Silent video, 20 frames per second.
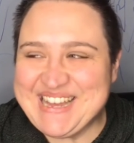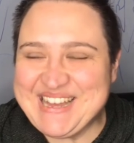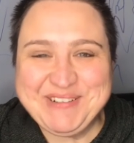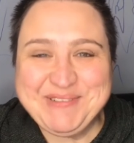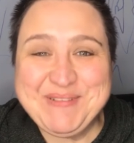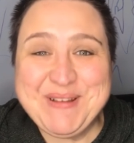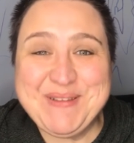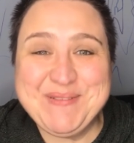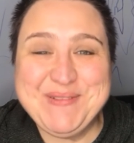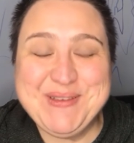
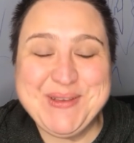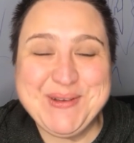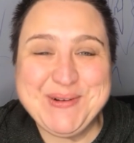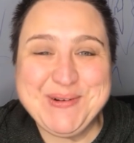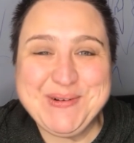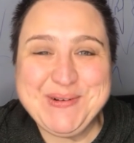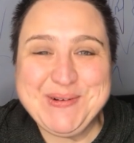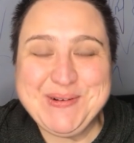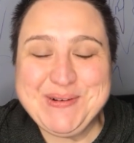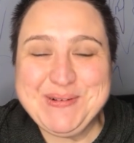
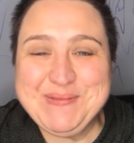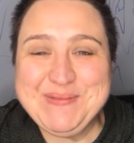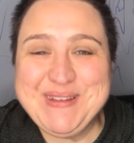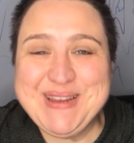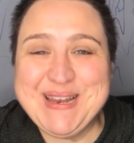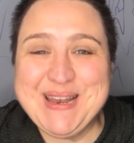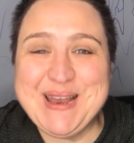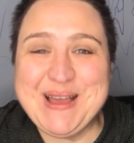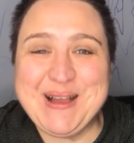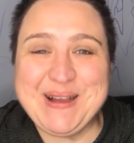review
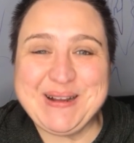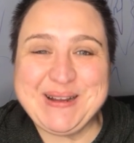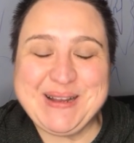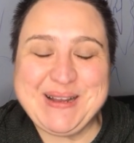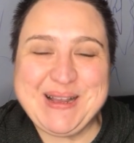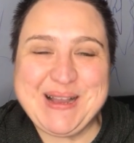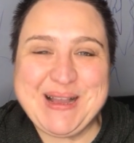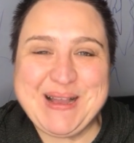vlog